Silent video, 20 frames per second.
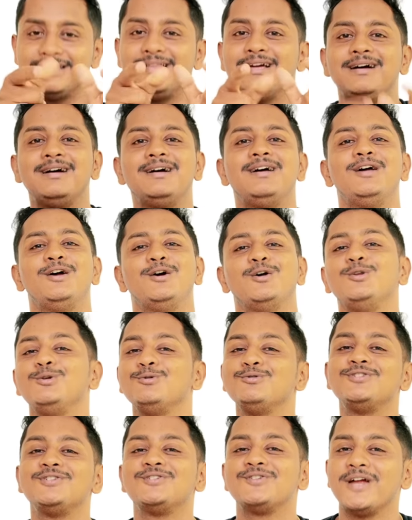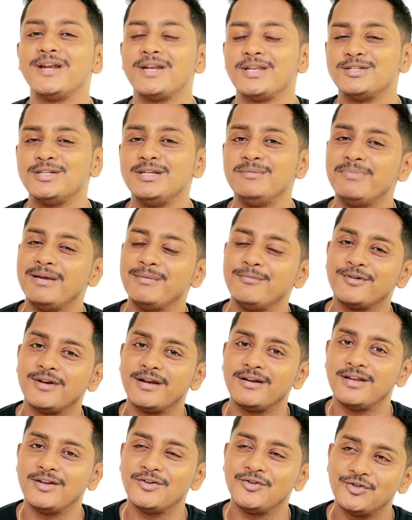the new strategy pay more
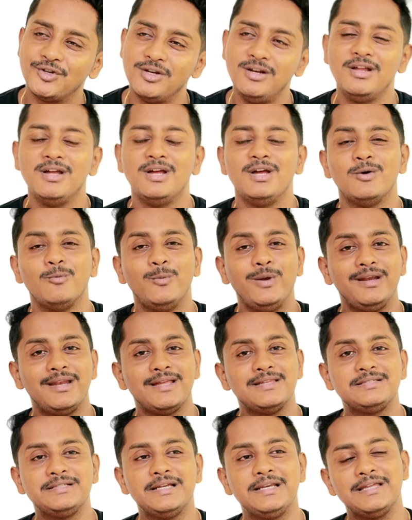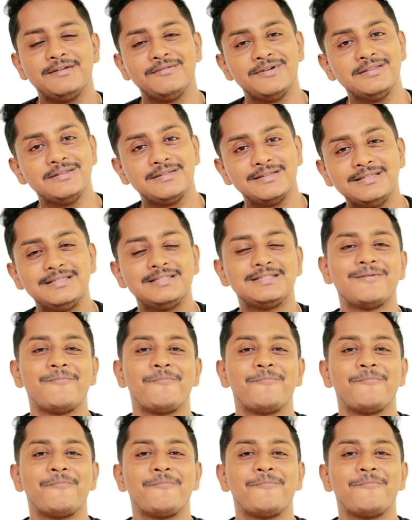attention we tested even this